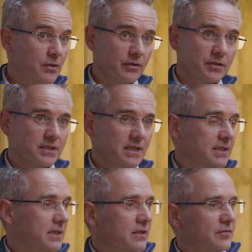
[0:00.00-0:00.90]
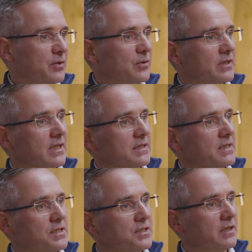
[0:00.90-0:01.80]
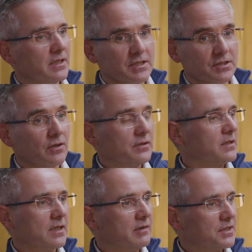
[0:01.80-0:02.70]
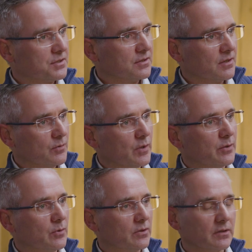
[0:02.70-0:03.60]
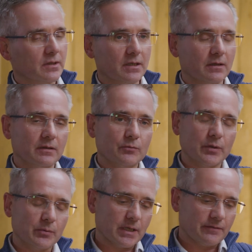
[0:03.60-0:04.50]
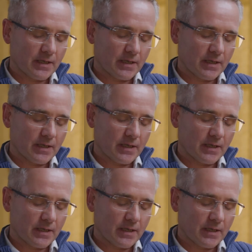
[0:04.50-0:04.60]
not the DNA of the organisation, and it's not the direction that we will ever